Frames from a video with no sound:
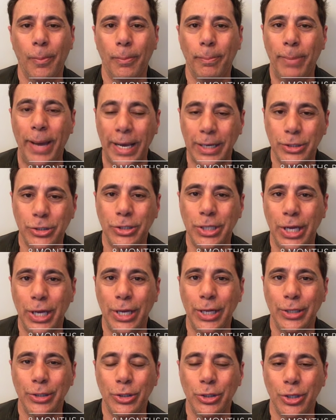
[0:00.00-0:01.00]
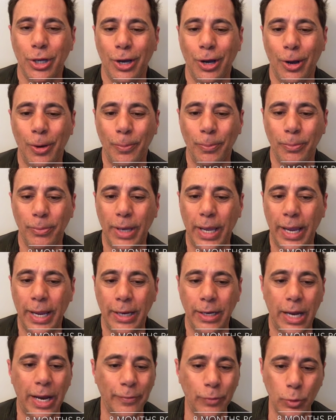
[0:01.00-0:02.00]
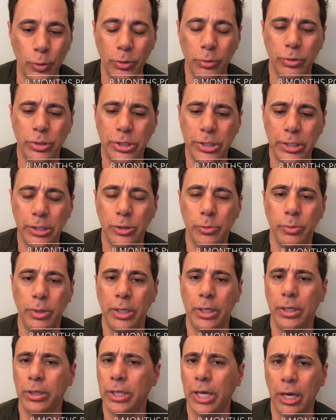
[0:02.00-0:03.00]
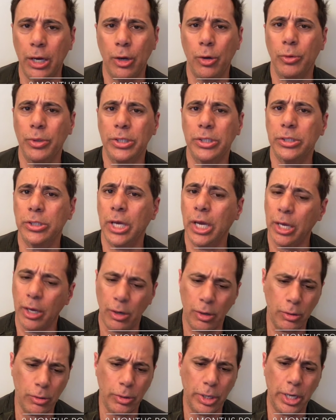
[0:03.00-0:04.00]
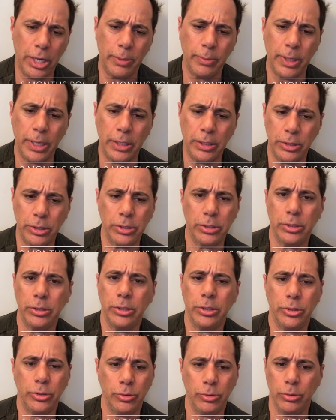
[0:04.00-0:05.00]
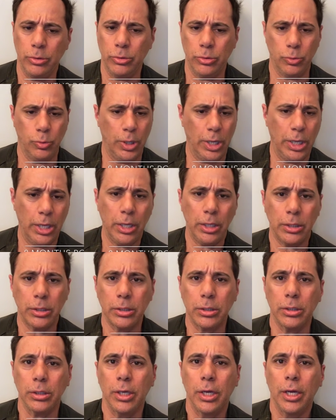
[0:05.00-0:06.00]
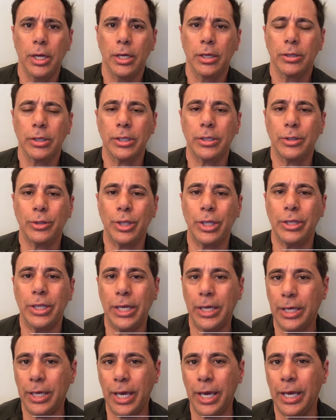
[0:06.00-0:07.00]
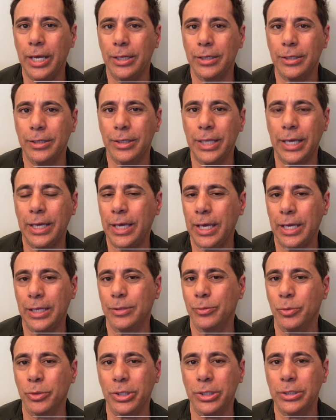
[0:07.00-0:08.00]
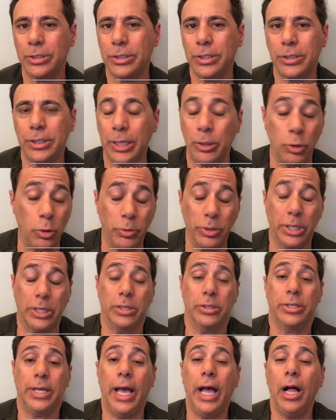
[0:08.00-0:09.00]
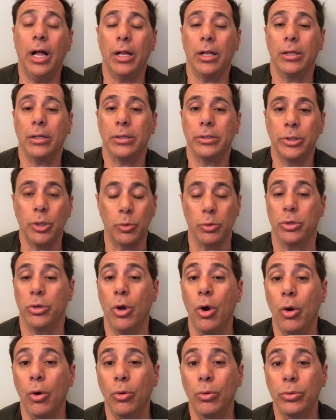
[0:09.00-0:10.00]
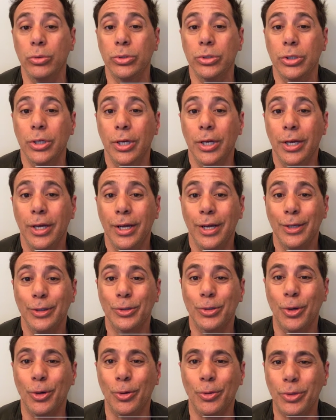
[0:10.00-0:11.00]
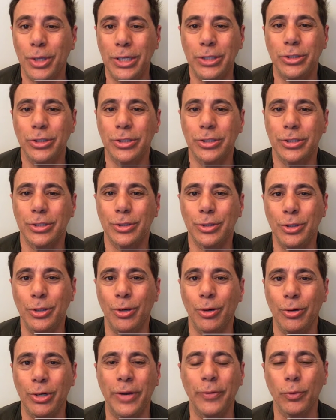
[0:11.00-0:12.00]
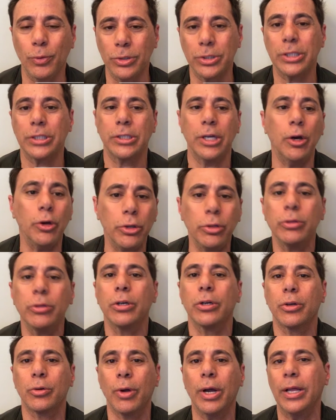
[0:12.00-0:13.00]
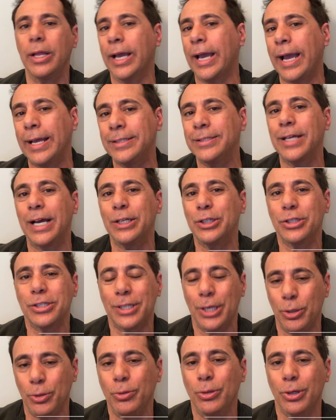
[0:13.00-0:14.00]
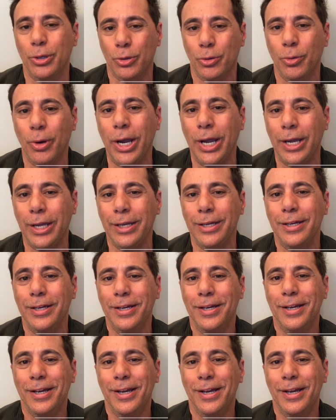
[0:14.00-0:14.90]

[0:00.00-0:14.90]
backstage, and everyone who sees me, they always say, "Oh, hey man, did you lose weight?" Like they can't really, no one can tell, no one knows, so they just, and everyone says, "Oh, you look great." Like I just get, "You look great."